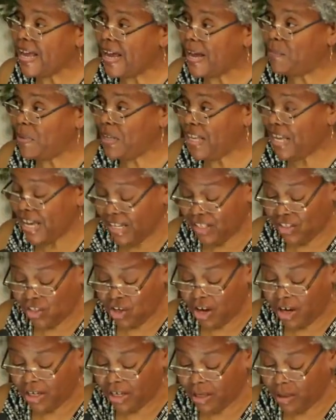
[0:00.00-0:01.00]
I began
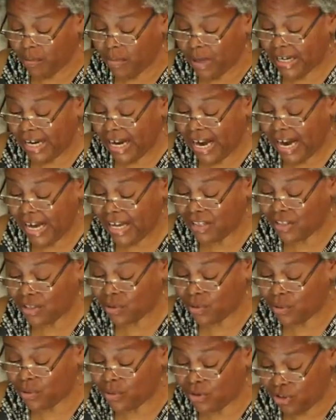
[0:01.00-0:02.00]
talking about a high
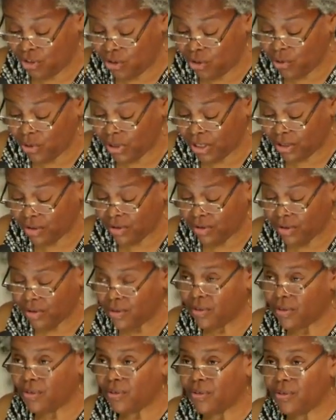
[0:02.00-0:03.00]
school student
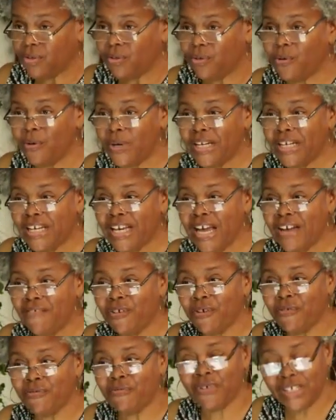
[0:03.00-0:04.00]
who had
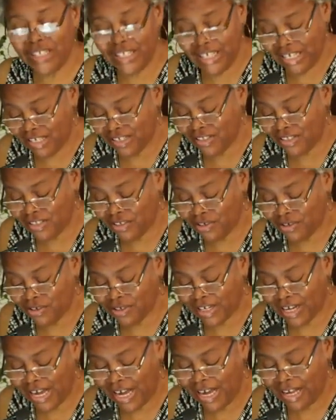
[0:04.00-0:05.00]
never really
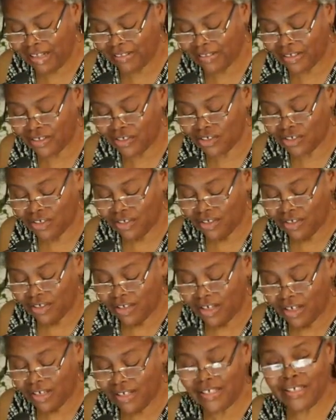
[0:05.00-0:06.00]
considered college
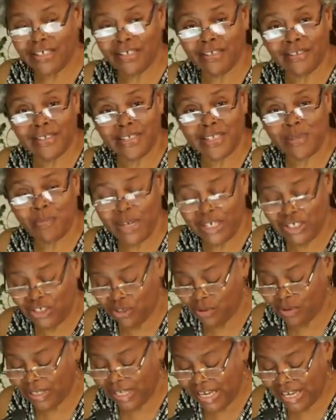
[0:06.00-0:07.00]
until a
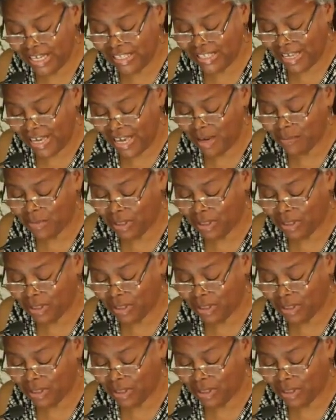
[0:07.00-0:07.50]
special guest came